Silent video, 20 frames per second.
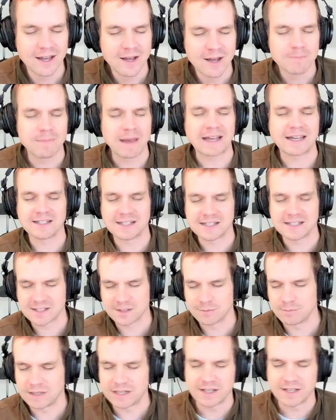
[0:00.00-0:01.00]

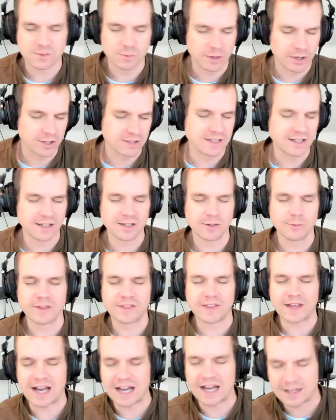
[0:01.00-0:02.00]
mechanism, because we are dealing with
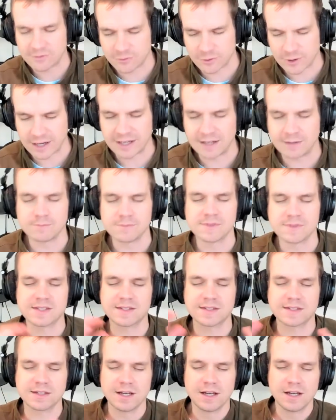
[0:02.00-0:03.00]

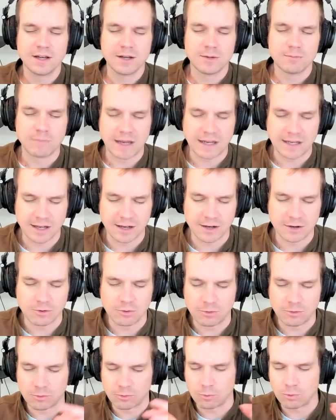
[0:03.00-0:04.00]
iframes
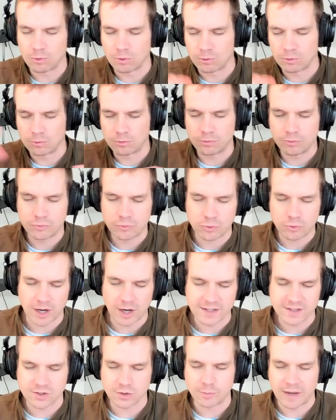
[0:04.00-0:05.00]
making
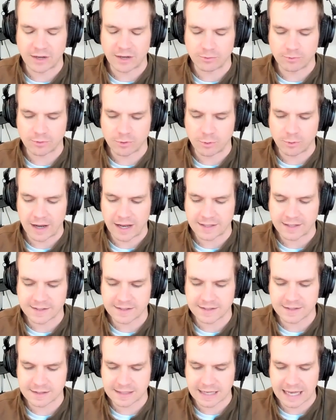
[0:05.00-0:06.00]
cross-domain
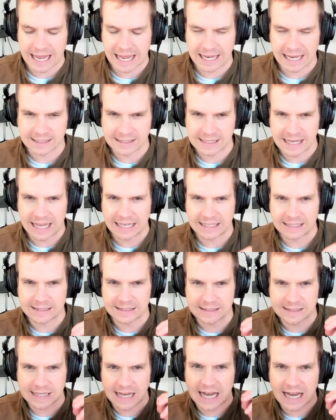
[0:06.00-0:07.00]
requests,
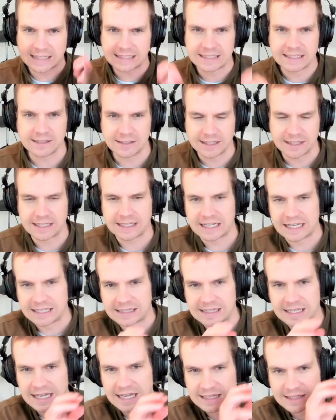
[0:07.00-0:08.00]
and ideally
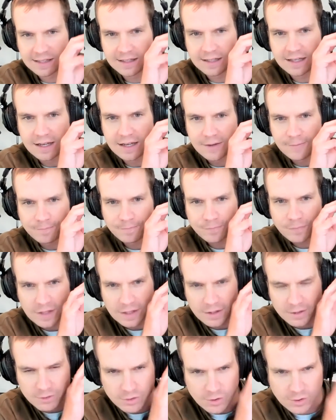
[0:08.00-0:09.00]

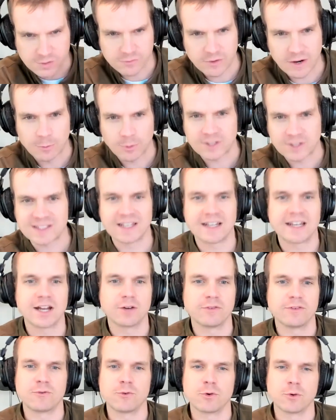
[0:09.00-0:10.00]
those frameworks take care of
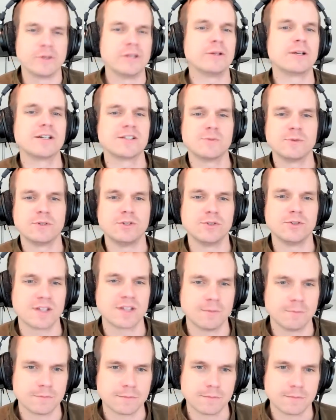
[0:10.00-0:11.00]
it for me because we do
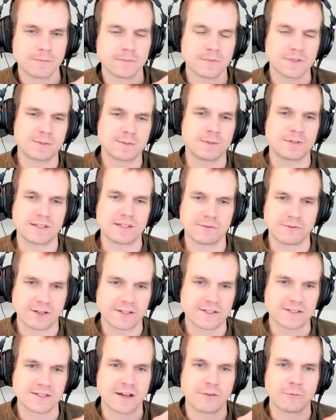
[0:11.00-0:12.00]
some specific
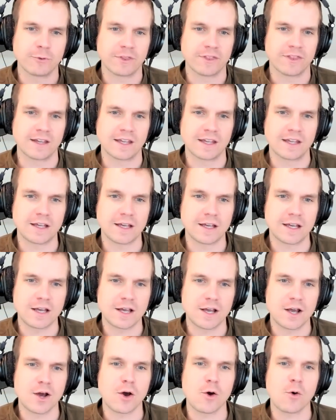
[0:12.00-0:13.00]
stuff with the
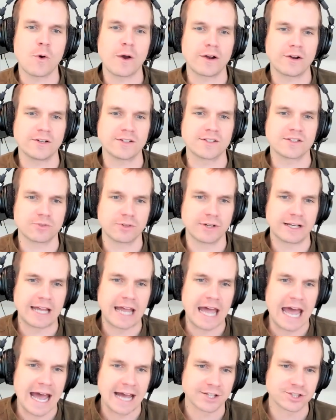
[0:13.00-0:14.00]
query string
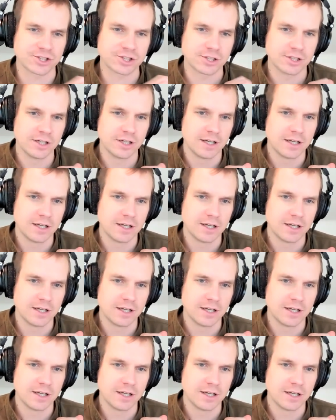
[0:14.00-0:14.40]
hash.